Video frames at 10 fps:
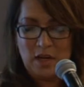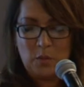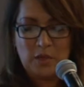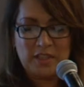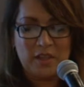
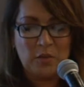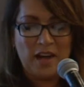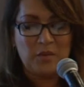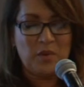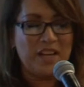What's the
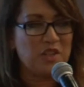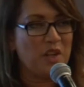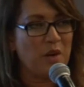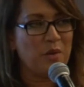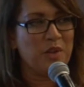right
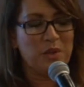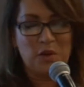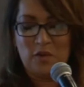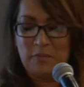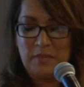ratio, you know,
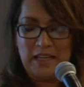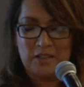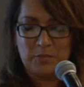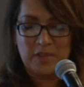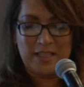of
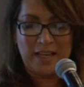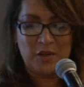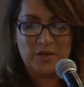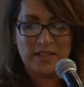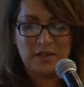meat,
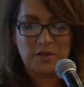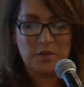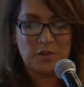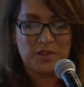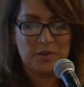potatoes, and
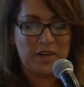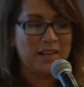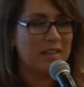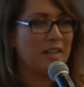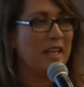sauce,
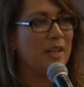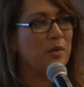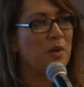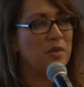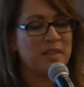right? The
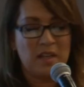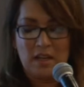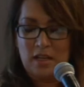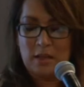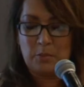heroes,
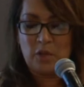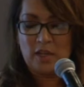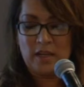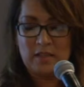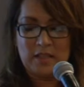the
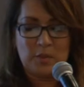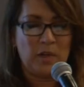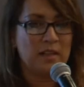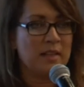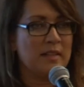product, as
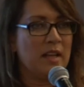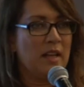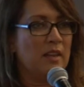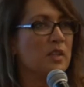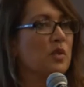well as
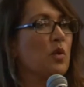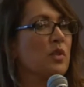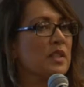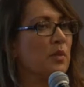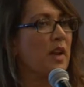the
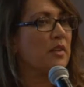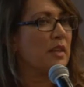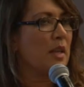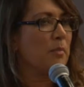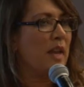sauce around
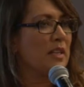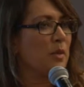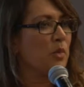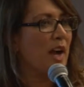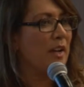it that makes a
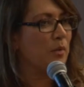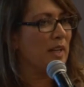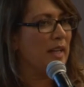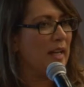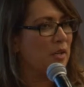brand
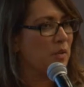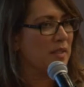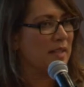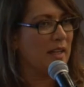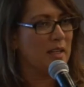really
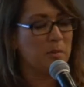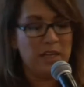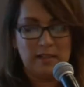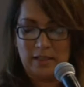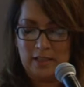interesting and
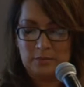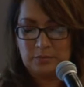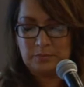appealing.